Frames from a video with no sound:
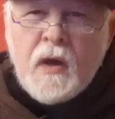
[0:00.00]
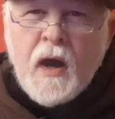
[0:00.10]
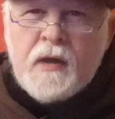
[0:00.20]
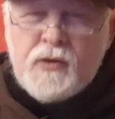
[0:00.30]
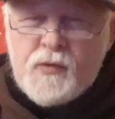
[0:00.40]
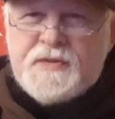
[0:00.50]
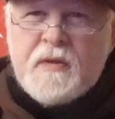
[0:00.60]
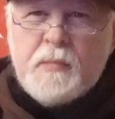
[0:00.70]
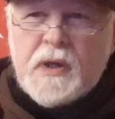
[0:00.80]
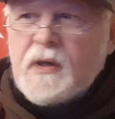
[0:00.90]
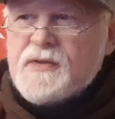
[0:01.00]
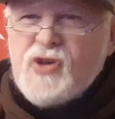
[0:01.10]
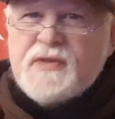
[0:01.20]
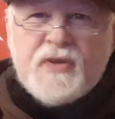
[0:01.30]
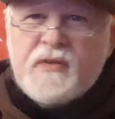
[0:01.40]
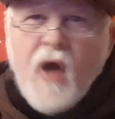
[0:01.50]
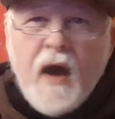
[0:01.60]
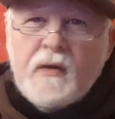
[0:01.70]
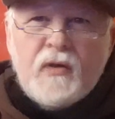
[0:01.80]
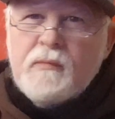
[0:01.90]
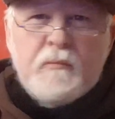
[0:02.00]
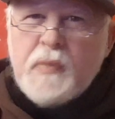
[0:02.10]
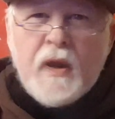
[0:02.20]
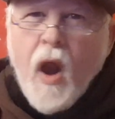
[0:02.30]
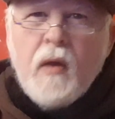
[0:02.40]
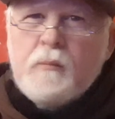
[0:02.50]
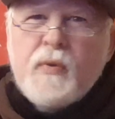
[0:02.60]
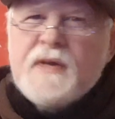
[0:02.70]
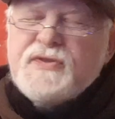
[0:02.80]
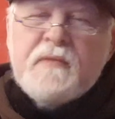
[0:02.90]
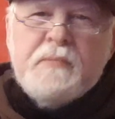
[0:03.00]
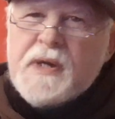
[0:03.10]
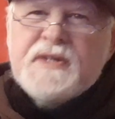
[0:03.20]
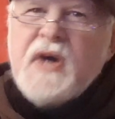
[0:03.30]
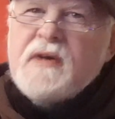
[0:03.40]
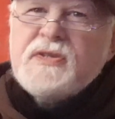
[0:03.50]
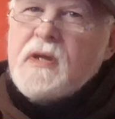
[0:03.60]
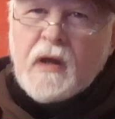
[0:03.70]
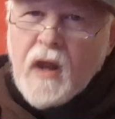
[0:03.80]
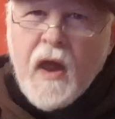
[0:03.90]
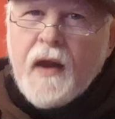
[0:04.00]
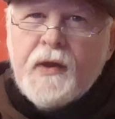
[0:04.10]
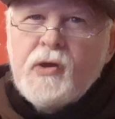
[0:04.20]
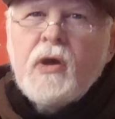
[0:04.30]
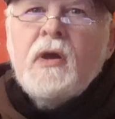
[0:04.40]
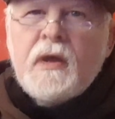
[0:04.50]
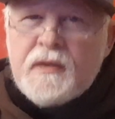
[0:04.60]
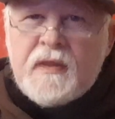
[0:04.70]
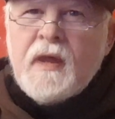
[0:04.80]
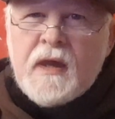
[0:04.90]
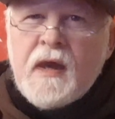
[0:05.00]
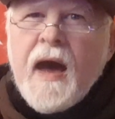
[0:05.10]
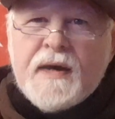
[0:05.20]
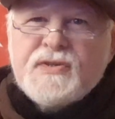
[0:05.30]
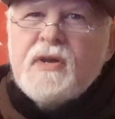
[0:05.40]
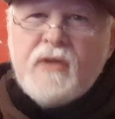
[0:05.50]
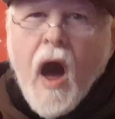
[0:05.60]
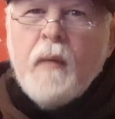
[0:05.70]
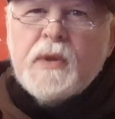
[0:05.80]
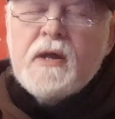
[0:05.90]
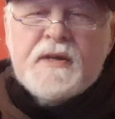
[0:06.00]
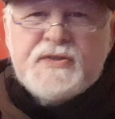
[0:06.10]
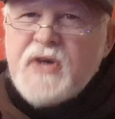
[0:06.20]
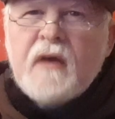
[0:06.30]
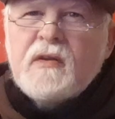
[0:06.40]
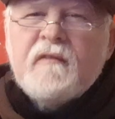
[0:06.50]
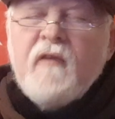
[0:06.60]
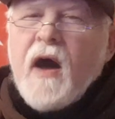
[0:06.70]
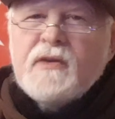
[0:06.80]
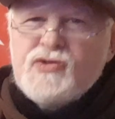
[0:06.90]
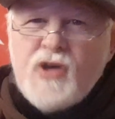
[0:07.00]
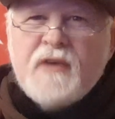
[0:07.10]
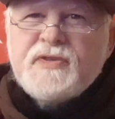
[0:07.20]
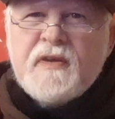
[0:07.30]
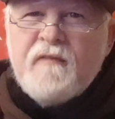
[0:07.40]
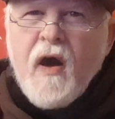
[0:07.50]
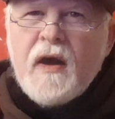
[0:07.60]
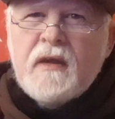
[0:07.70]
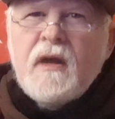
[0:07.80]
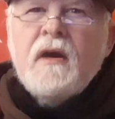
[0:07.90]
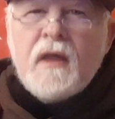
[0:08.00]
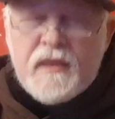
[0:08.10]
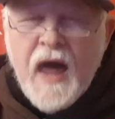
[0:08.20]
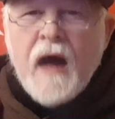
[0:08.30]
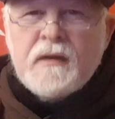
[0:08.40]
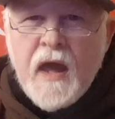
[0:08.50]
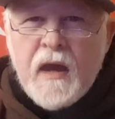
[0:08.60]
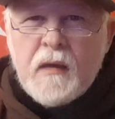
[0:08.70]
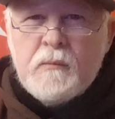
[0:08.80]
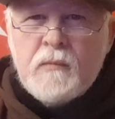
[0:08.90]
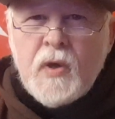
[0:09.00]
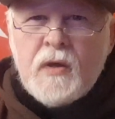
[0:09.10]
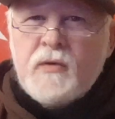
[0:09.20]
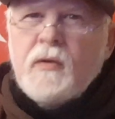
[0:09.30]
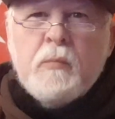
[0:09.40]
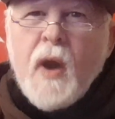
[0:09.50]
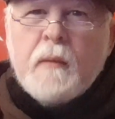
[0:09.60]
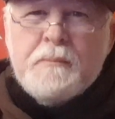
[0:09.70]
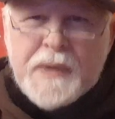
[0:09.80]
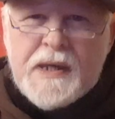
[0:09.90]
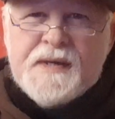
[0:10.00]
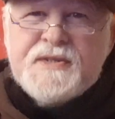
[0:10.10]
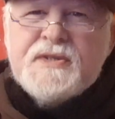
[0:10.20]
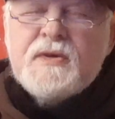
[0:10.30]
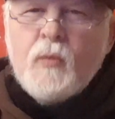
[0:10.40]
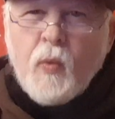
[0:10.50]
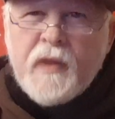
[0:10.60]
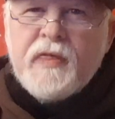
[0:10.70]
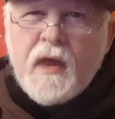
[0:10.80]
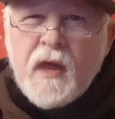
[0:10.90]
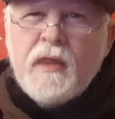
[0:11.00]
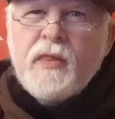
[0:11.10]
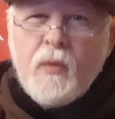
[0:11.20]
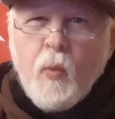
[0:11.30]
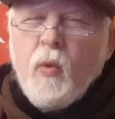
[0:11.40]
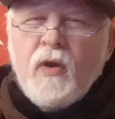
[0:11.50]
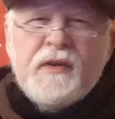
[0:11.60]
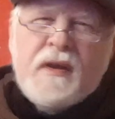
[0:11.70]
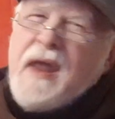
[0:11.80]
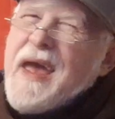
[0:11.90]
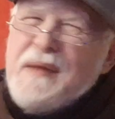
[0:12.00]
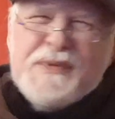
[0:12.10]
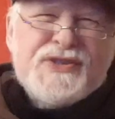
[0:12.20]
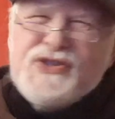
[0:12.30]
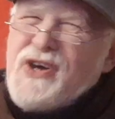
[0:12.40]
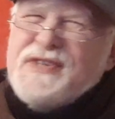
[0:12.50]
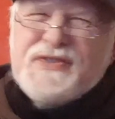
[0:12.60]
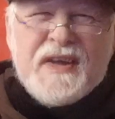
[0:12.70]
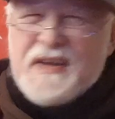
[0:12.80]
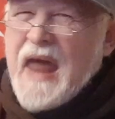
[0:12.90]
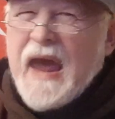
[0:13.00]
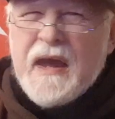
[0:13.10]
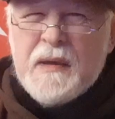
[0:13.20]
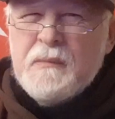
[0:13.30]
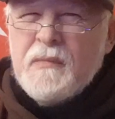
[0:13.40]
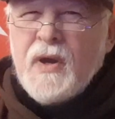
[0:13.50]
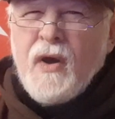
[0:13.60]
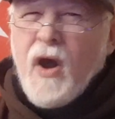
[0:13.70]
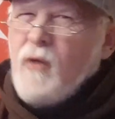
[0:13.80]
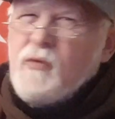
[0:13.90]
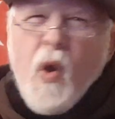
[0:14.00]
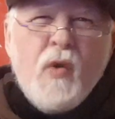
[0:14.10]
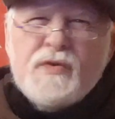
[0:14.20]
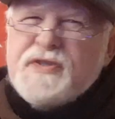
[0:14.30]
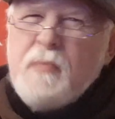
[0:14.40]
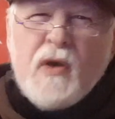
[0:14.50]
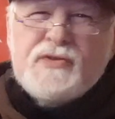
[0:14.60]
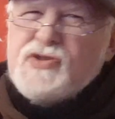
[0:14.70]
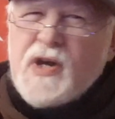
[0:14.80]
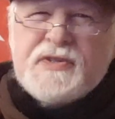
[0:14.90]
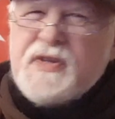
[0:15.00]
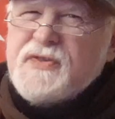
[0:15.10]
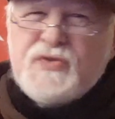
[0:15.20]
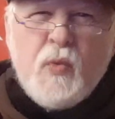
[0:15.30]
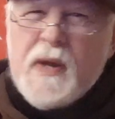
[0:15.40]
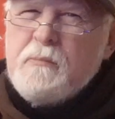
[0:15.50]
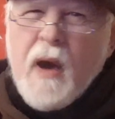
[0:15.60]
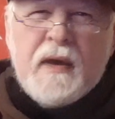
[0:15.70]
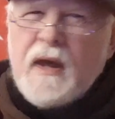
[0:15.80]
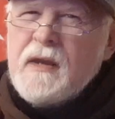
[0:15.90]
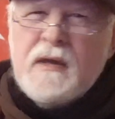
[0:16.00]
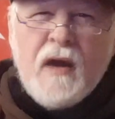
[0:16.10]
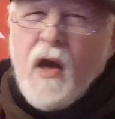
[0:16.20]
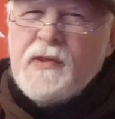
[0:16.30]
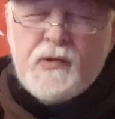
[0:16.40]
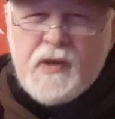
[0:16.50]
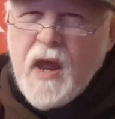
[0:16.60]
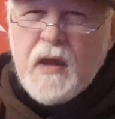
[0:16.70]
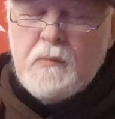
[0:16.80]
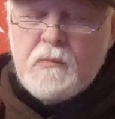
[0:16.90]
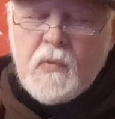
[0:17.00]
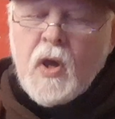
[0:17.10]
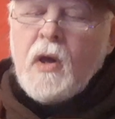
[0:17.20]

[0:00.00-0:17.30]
It used to be just a title, but our Prince of Peace has declared he has adopted and sanctified and justified that name to bring peace within the world. A name is just a name. A rose smells just as sweet by any other name.